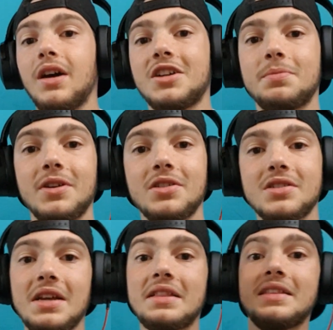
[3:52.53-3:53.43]
Actually,
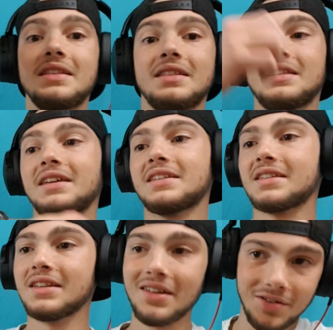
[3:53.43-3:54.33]
was like this,
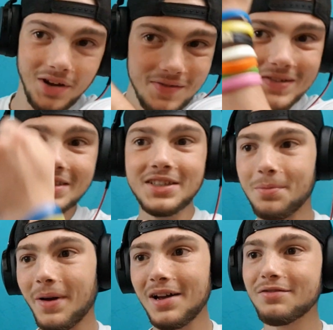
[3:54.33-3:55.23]
and then everyone does a
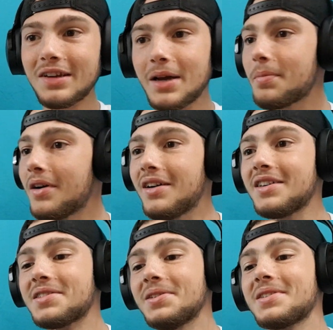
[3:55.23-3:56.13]
backflip. Ah,
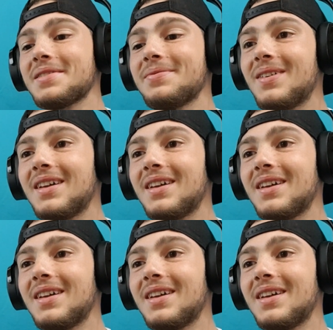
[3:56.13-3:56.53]
it's awesome.